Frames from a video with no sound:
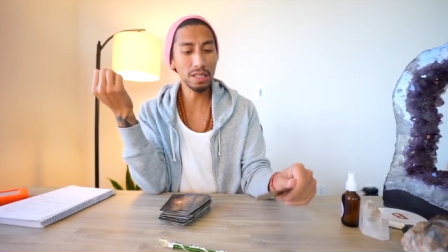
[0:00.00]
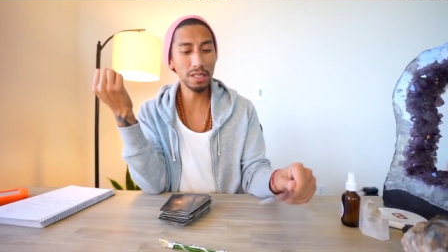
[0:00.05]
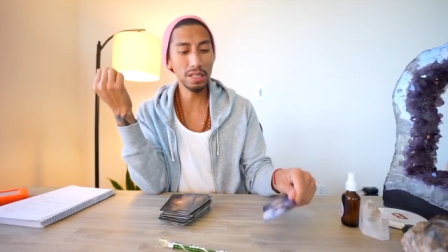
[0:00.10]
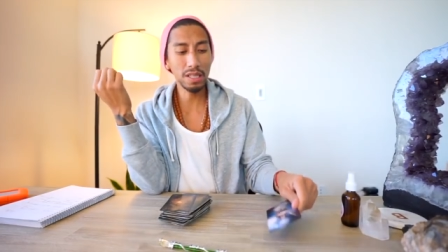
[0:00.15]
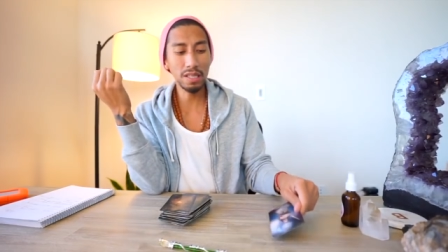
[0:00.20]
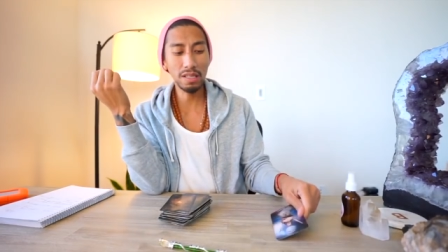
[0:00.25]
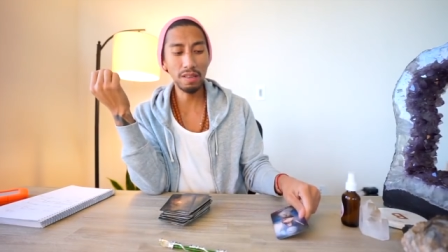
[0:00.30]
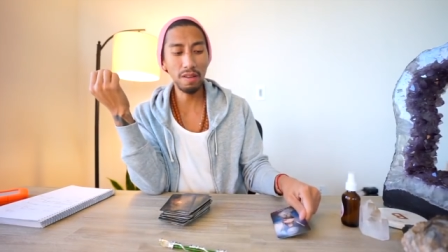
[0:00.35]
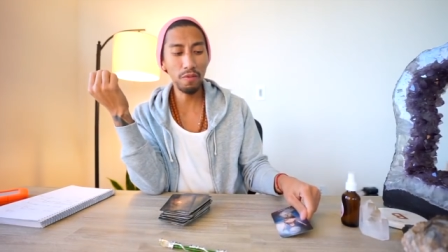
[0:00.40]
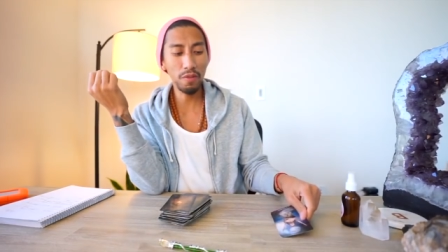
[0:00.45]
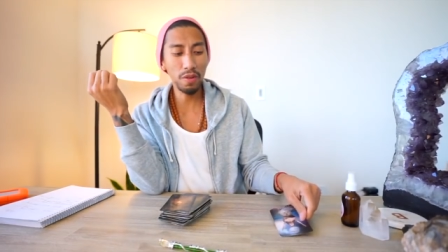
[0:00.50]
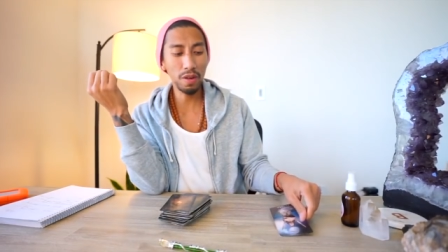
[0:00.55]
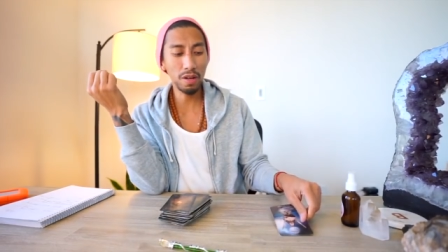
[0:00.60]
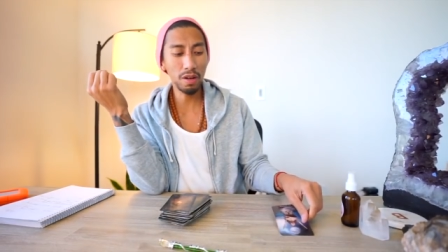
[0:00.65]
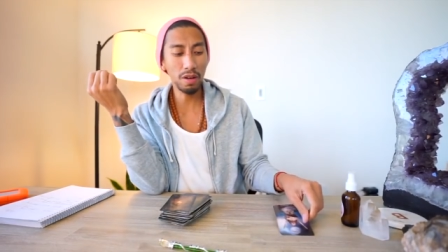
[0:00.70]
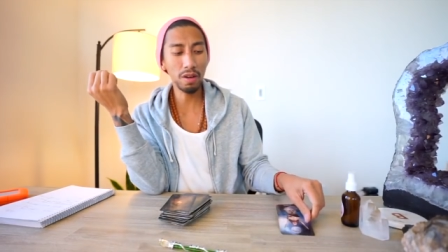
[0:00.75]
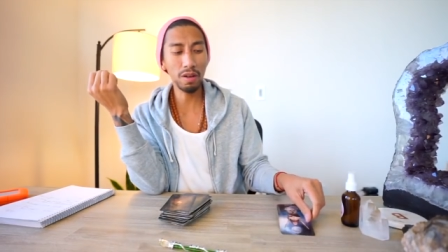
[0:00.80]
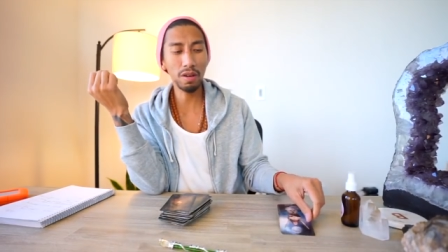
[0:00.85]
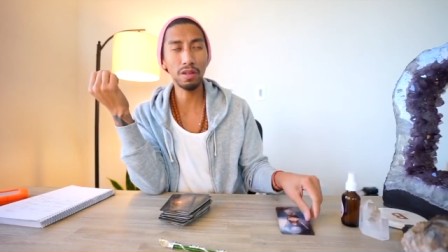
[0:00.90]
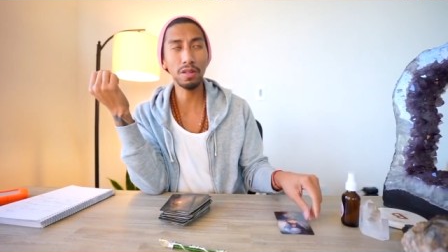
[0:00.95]
the
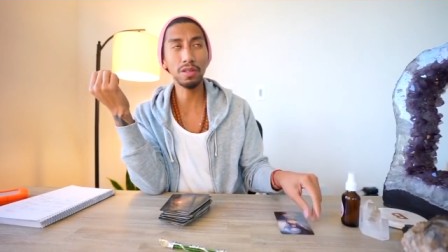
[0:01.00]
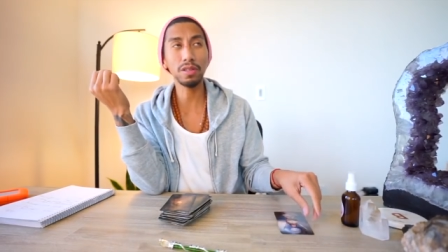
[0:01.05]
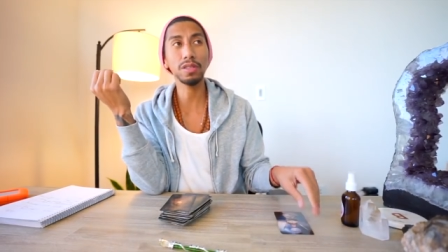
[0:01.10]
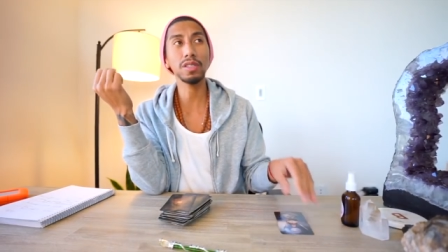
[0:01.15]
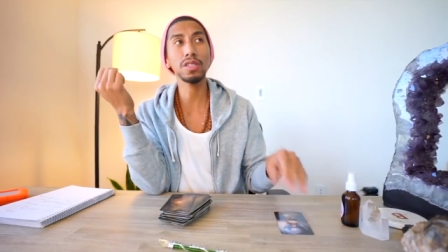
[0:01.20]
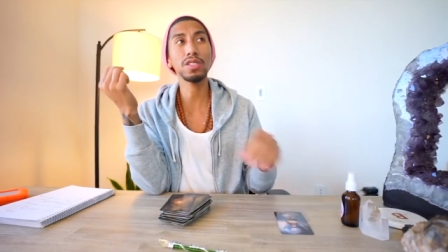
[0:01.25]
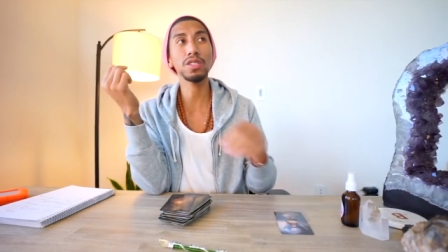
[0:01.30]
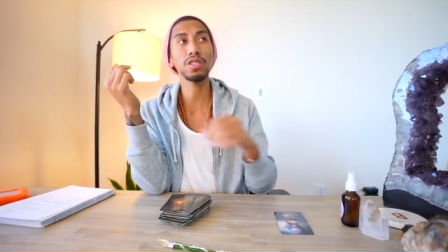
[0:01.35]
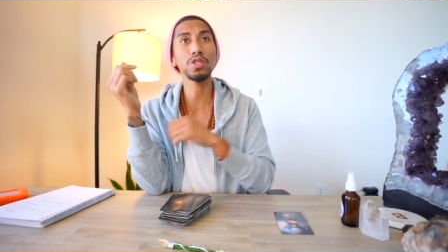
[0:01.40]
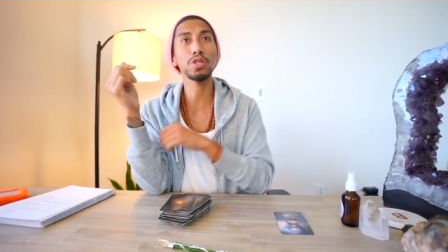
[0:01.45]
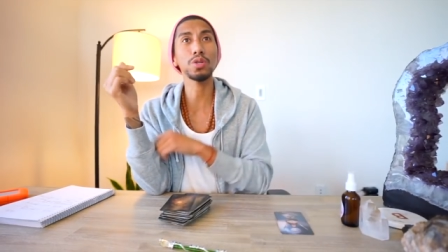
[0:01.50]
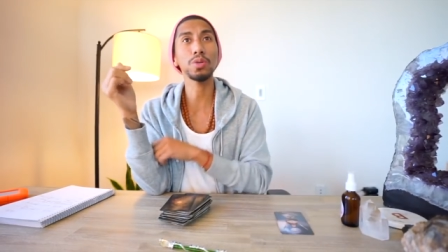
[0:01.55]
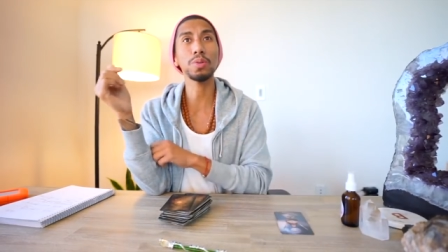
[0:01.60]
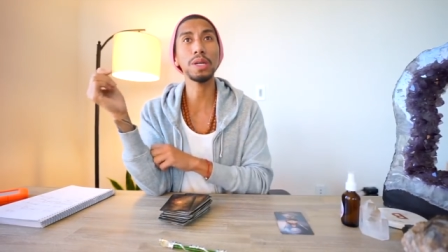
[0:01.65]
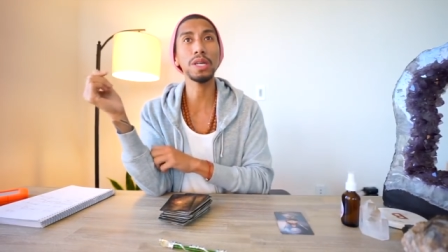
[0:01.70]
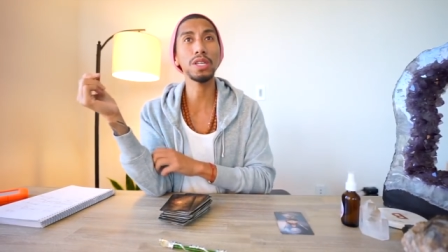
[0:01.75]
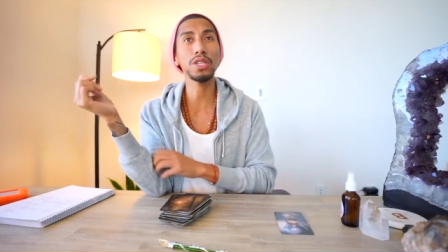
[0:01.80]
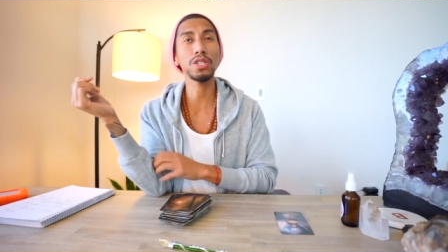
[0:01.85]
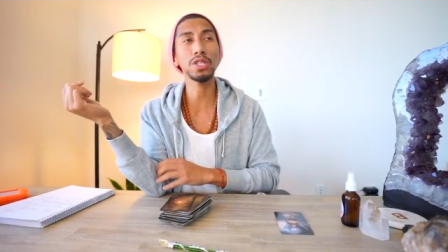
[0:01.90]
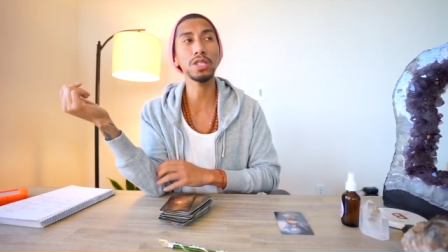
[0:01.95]
difficult the
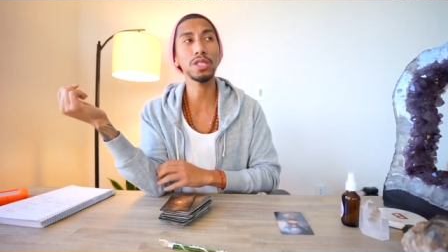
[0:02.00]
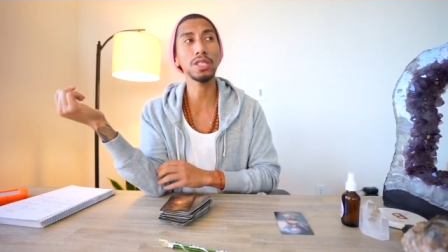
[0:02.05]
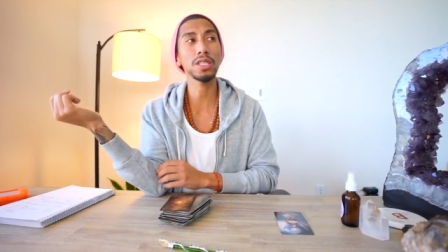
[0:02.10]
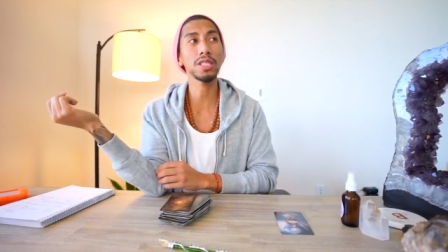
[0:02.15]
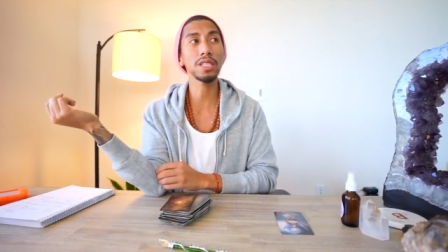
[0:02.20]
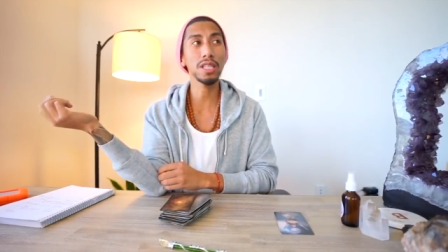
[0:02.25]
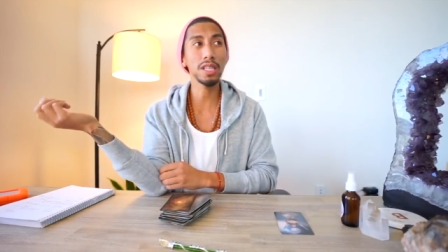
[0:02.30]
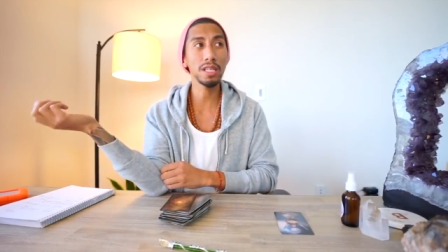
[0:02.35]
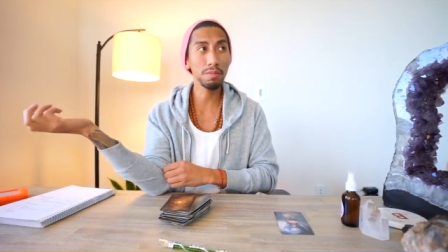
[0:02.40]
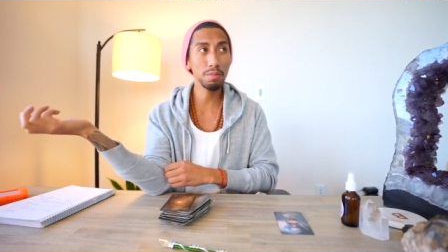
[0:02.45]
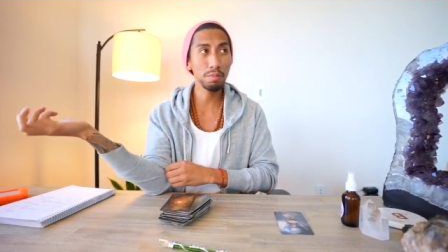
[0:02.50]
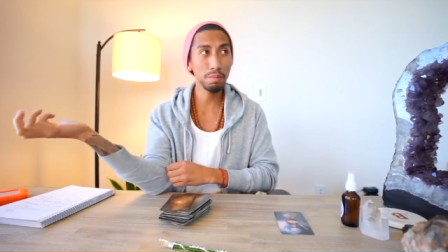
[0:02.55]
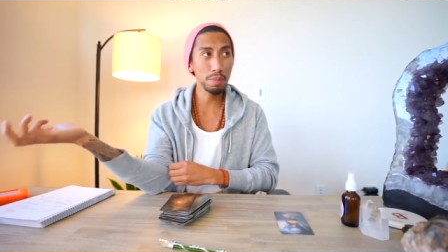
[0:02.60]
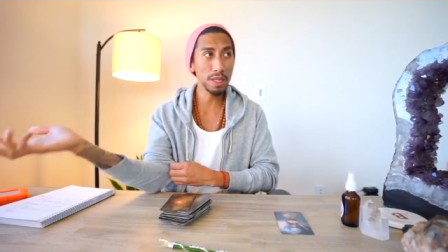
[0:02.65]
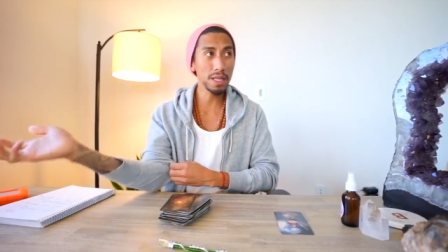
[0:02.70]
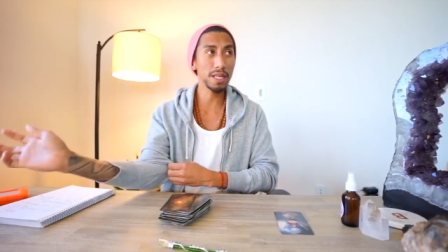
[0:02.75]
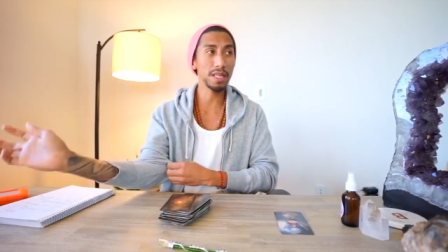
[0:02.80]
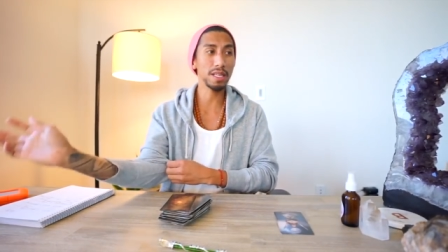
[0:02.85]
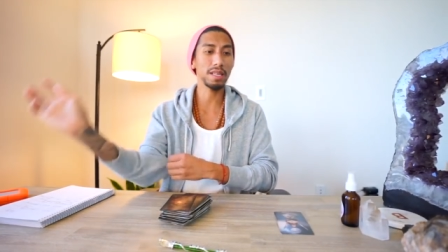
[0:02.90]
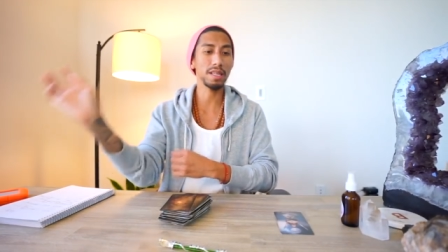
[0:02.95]
situation can
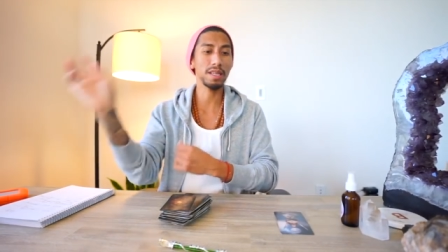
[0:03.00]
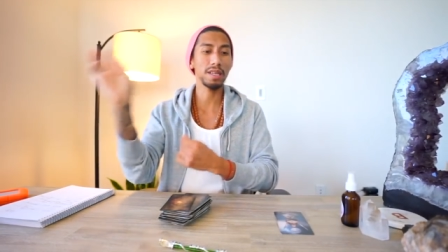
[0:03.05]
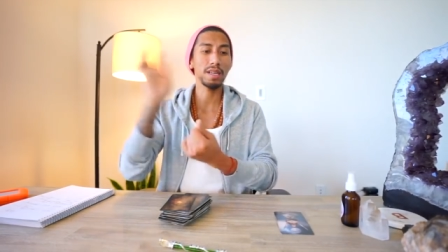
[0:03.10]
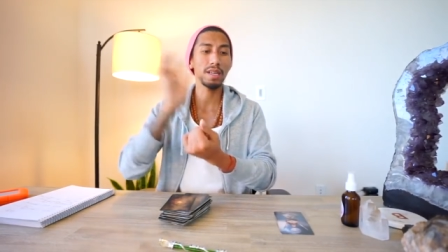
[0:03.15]
be.